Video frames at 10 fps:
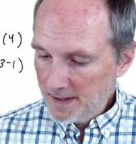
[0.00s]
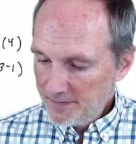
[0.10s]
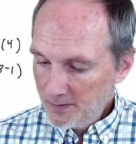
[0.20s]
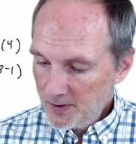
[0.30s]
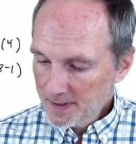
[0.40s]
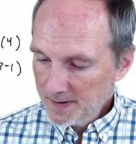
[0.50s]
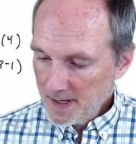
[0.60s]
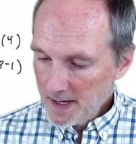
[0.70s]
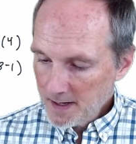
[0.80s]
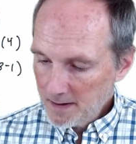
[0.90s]
if you look at
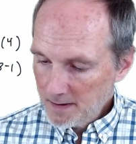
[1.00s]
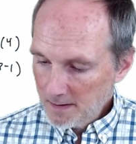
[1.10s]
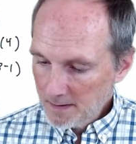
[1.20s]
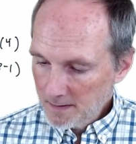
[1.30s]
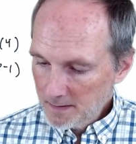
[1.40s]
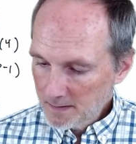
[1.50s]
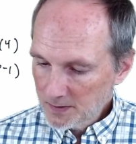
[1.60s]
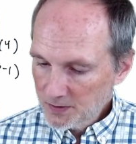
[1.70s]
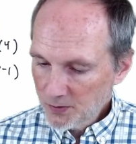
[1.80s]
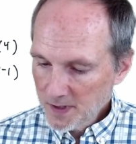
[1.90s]
the
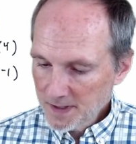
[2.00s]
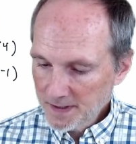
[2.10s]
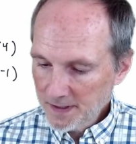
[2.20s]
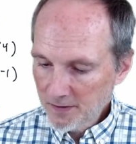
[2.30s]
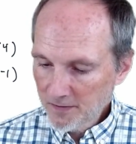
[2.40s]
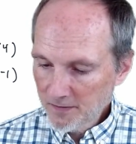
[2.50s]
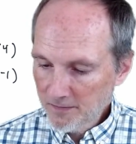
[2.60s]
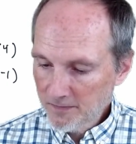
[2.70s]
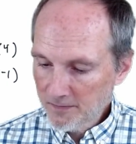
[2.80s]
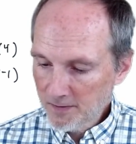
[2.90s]
choice here
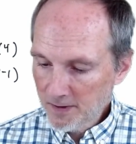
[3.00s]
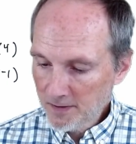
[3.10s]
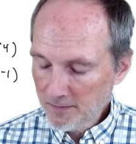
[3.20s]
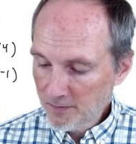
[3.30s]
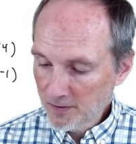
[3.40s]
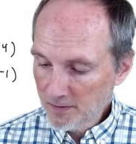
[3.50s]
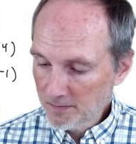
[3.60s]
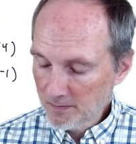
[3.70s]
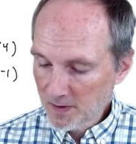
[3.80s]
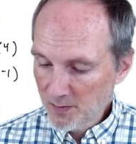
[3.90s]

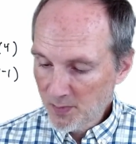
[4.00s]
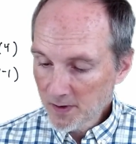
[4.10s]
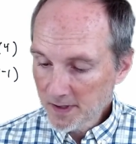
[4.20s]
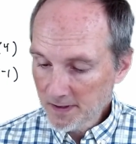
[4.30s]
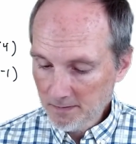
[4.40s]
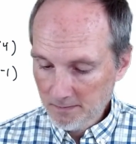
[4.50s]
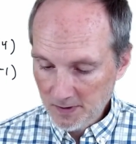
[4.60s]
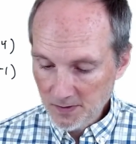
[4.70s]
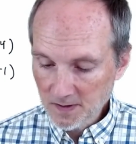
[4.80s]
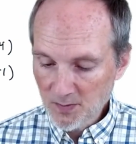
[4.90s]
for the Borda,
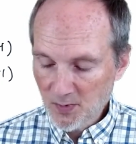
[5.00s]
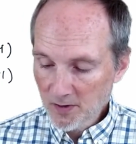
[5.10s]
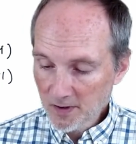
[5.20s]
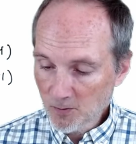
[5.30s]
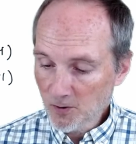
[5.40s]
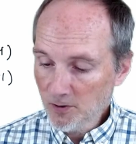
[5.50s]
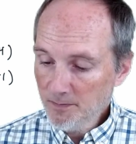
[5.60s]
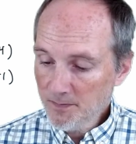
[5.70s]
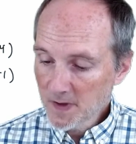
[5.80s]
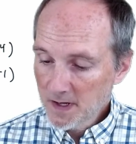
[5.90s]
using the Borda
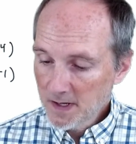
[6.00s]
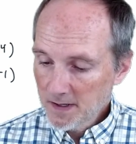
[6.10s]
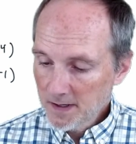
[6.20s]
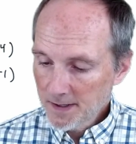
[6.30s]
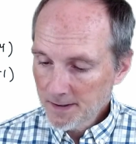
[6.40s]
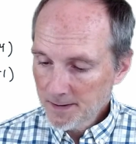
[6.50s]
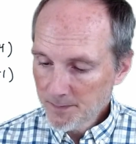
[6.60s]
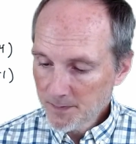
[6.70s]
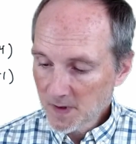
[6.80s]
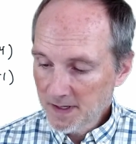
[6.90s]
rule,
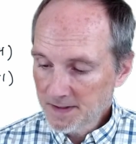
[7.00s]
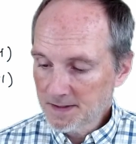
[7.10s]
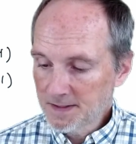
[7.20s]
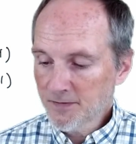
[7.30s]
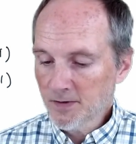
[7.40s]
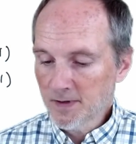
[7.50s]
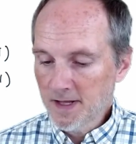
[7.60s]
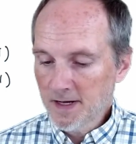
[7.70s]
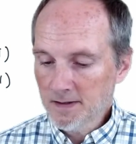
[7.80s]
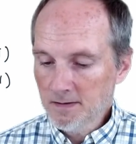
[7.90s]
it's different
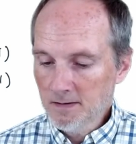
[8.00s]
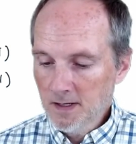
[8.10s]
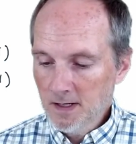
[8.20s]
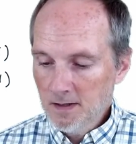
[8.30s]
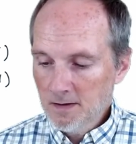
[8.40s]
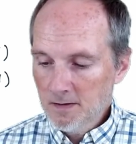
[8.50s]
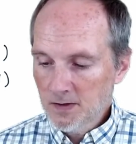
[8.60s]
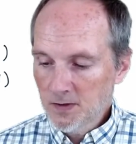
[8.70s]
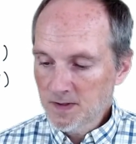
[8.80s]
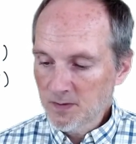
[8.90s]
than
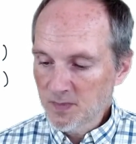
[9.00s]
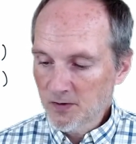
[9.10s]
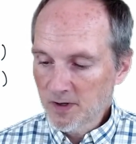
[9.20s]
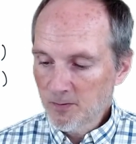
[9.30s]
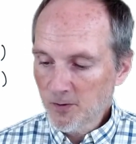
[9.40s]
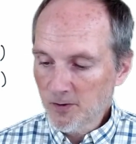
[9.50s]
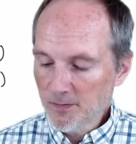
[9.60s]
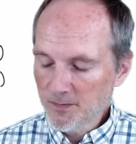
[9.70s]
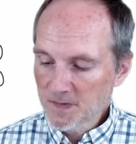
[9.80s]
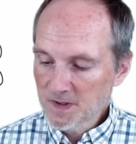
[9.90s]
using majority
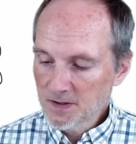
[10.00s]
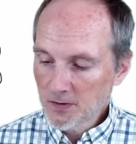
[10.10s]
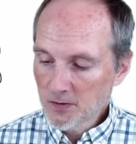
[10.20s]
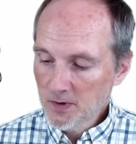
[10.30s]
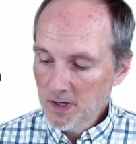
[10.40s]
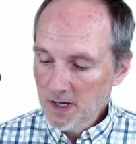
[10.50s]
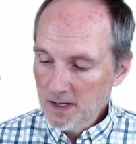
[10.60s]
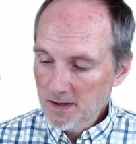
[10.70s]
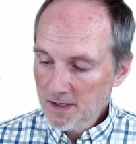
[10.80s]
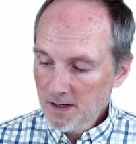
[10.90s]
rule. So
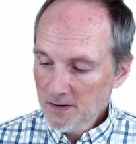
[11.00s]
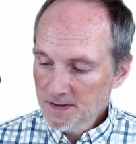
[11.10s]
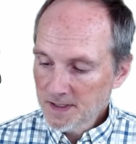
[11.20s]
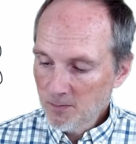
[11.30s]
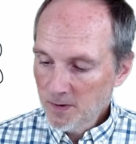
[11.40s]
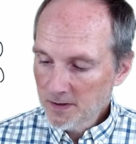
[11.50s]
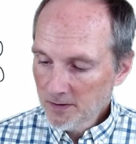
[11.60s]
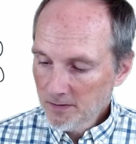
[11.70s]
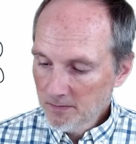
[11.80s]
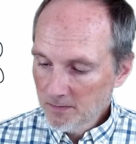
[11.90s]
the Condorcet
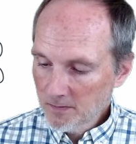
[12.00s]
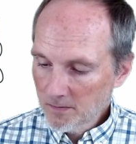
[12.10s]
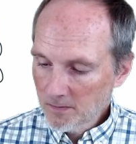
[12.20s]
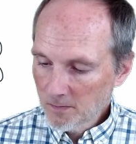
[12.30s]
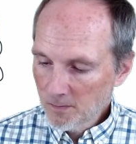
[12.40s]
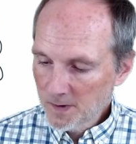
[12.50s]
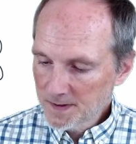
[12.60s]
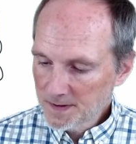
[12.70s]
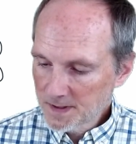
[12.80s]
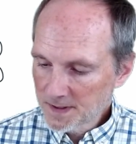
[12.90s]
winner
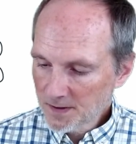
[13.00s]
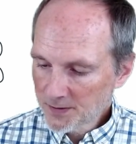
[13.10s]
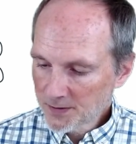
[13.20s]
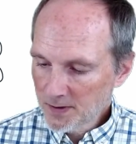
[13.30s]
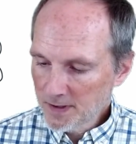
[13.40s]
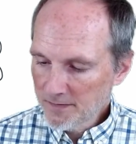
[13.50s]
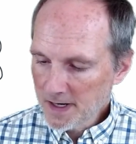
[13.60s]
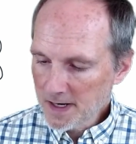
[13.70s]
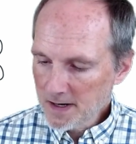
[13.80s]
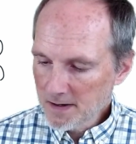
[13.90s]
was this alternative
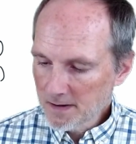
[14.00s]
E,